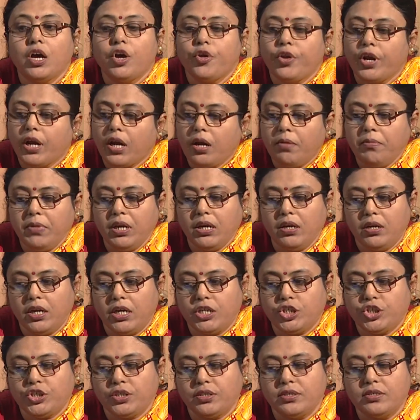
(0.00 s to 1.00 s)

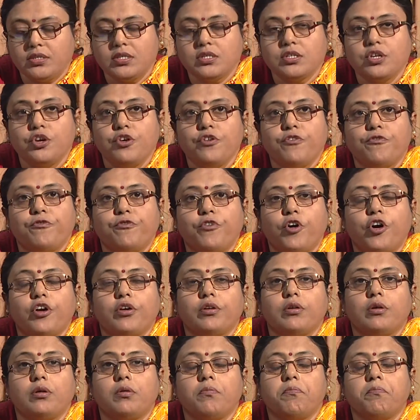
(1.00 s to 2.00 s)
recommendations
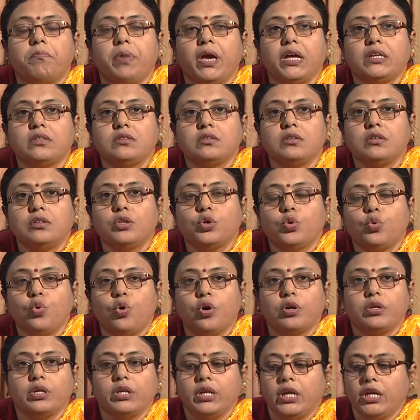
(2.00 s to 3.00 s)
for better
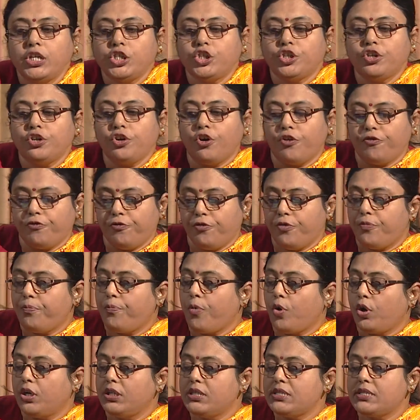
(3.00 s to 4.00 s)
coordination of
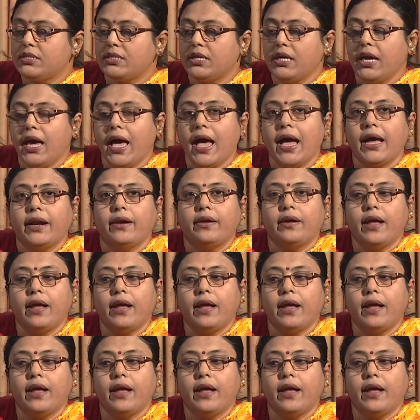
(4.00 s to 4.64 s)
policy and